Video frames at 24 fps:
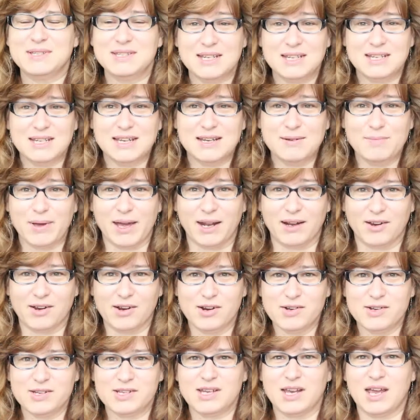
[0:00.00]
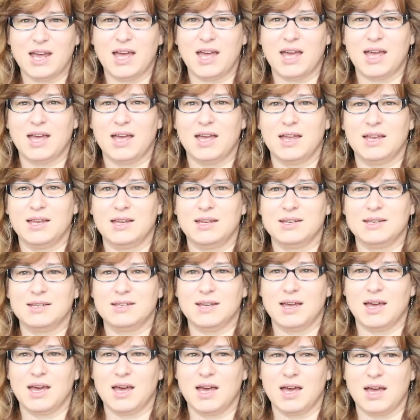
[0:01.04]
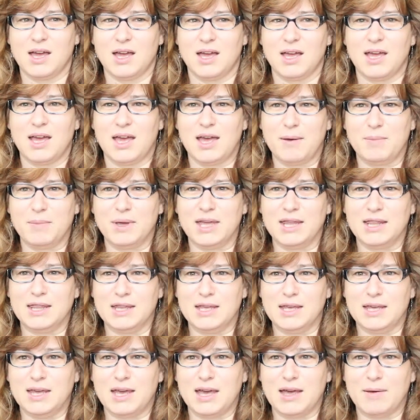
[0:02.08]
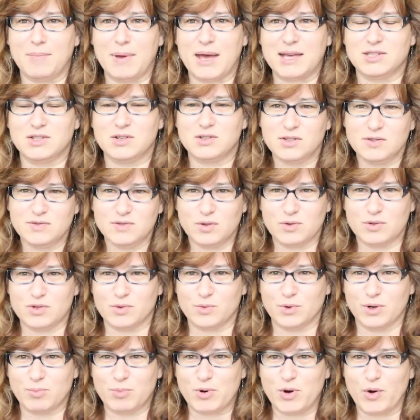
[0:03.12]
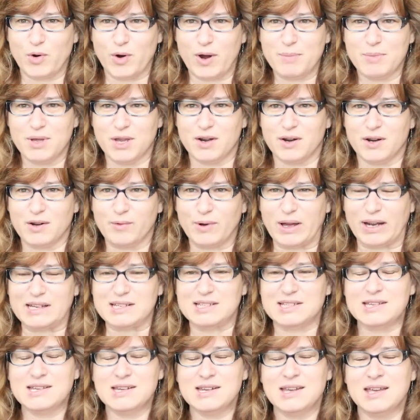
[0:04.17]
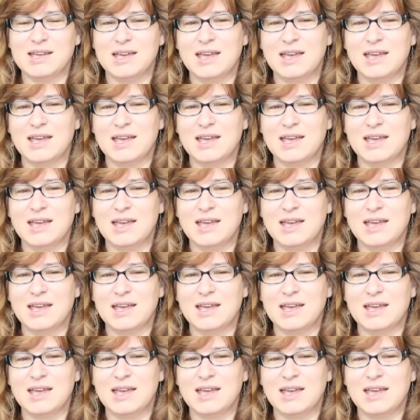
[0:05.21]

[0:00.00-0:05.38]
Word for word: is Nadine Bengert and I am in the Masters of Social Work program here at Renison.